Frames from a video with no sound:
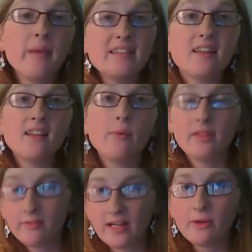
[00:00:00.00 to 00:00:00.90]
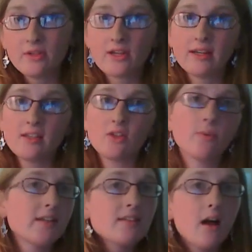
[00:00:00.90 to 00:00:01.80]
Basically, what the video is trying to
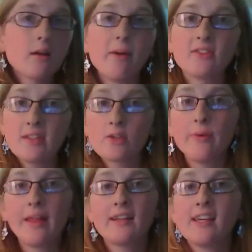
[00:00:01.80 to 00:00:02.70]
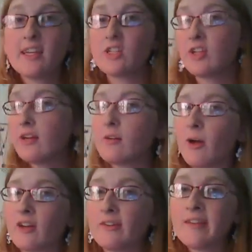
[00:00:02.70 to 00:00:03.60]
do is talk about sexuality and gender
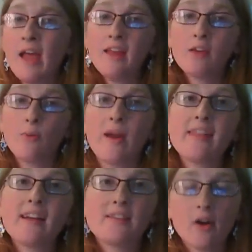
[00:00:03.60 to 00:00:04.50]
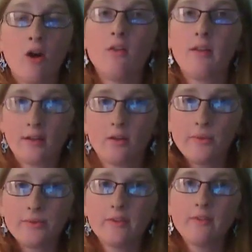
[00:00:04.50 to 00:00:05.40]
models in a way that is
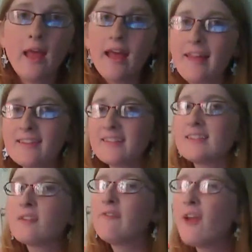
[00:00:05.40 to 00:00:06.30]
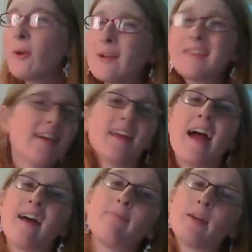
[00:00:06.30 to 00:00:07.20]
all-inclusive. And this is the very thing
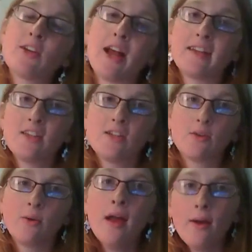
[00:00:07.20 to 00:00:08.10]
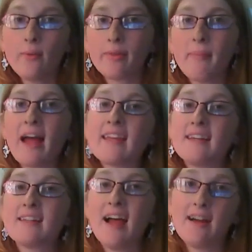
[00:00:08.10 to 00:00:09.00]
I've been trying to do with my
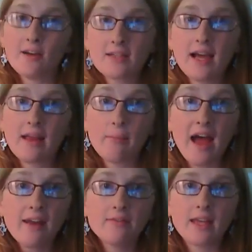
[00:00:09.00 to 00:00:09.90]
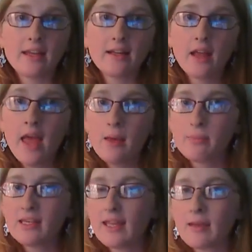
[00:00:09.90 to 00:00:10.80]
entire time advocating.
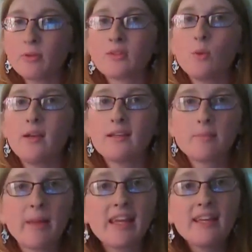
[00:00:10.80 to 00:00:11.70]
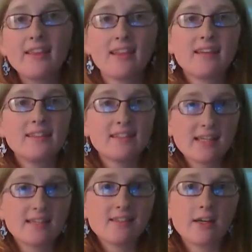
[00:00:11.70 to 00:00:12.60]
Being able to explain things
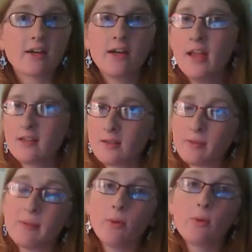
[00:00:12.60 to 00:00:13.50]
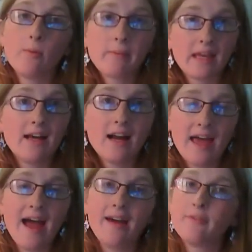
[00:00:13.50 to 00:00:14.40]
easier to people who may not
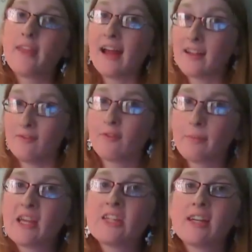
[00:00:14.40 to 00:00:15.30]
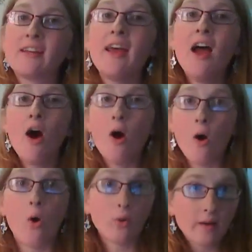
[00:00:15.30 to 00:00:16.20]
have that information
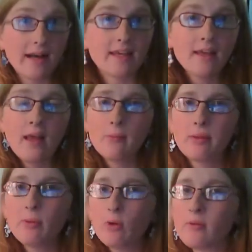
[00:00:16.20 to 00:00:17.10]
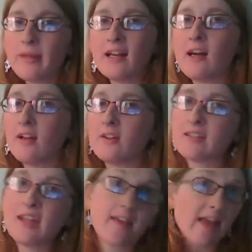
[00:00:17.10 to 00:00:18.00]
already. People who may not
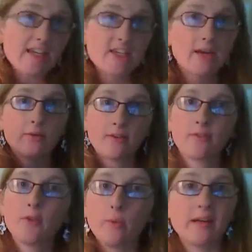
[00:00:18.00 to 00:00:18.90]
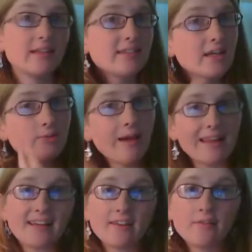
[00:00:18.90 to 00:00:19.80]
understand that gender is fluid and
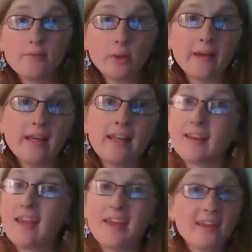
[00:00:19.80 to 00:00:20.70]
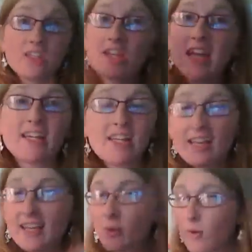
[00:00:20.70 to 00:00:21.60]
sexuality is fluid and it can change
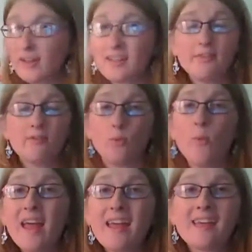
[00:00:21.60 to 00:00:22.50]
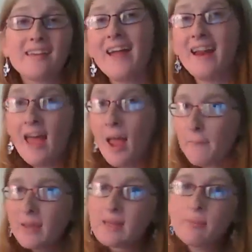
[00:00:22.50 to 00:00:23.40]
at any one given way, and that
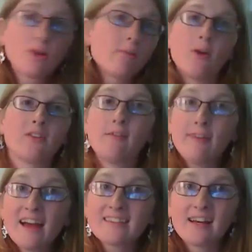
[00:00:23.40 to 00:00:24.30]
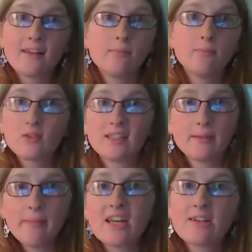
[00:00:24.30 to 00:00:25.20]
people are multifaceted and
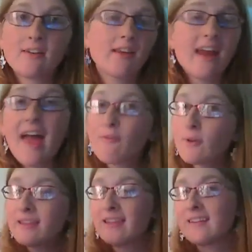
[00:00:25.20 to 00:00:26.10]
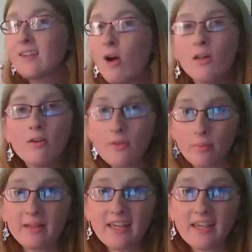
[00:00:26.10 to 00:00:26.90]
multidimensional and everything is all over the